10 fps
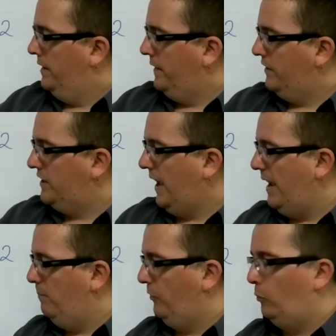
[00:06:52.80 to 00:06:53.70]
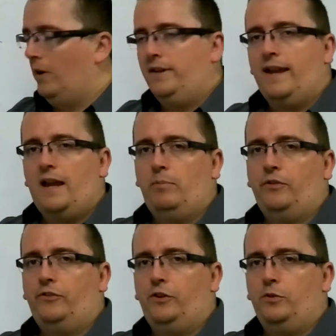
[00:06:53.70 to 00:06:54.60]
Now this k plus 1, k
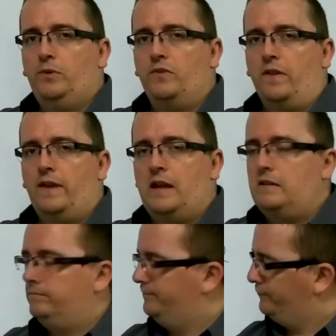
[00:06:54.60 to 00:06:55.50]
plus 2 that we've got there,